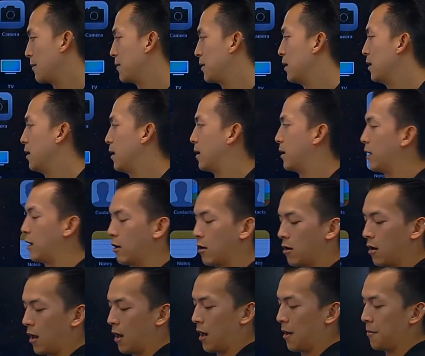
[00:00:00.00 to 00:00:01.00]
it, and here
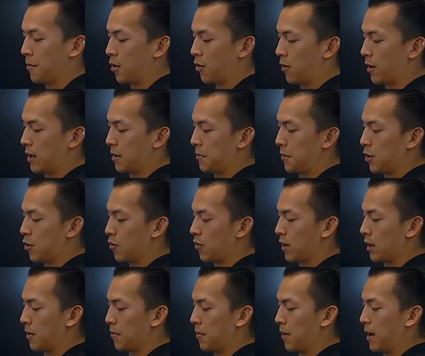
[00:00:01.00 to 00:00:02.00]
I'm already
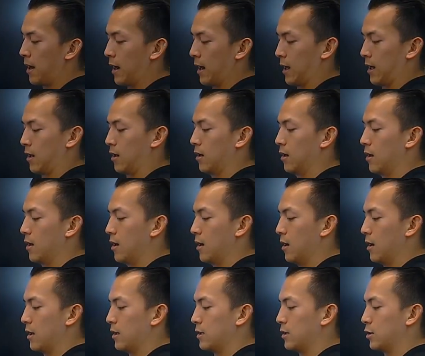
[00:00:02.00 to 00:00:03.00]
mirroring my
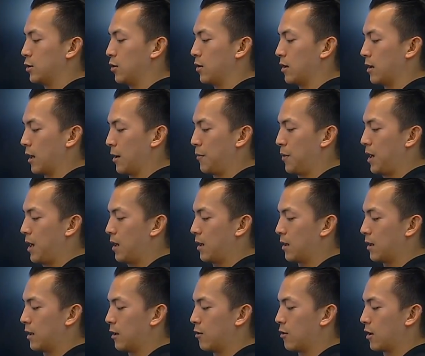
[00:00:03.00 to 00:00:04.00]
student iPad, and
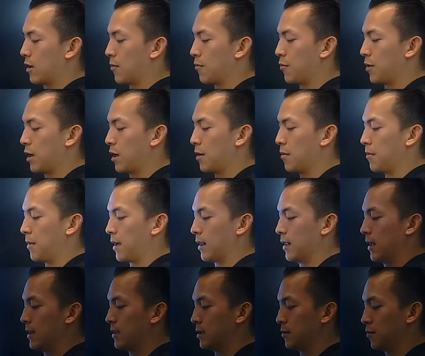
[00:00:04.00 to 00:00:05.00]
here I can bring up my
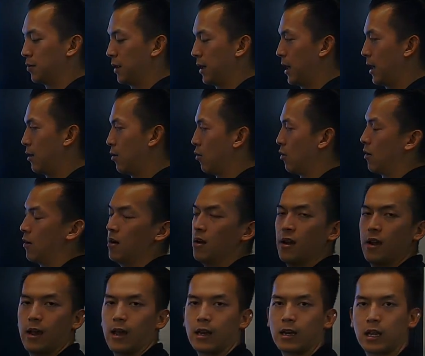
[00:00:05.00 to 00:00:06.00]
lesson plan or
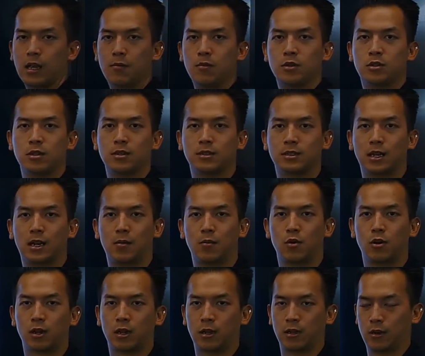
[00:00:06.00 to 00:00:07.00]
any images that I'm
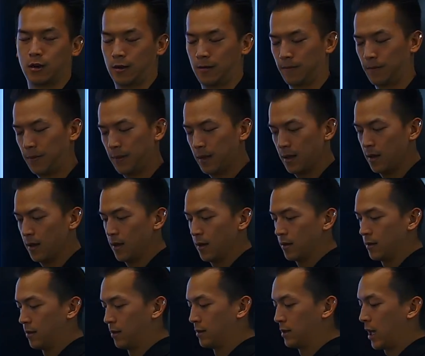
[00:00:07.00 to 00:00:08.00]
working on.
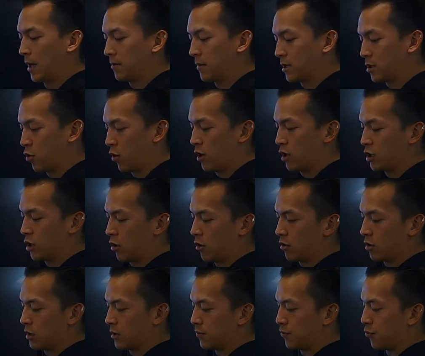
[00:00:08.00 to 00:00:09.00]
To stop the screen share,
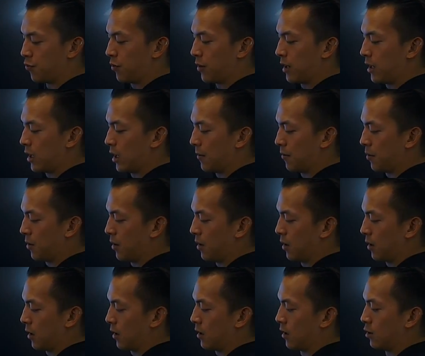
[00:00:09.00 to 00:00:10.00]
just bring up
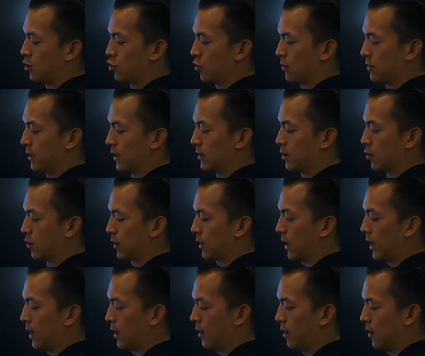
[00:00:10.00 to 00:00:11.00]
the Control Center
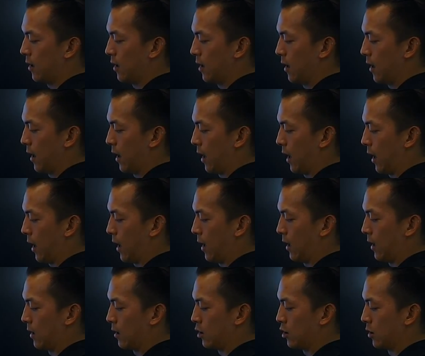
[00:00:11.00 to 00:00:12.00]
again
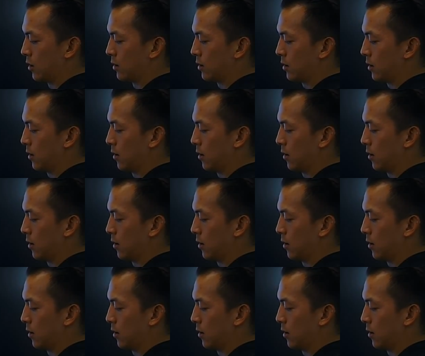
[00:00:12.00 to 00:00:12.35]
and just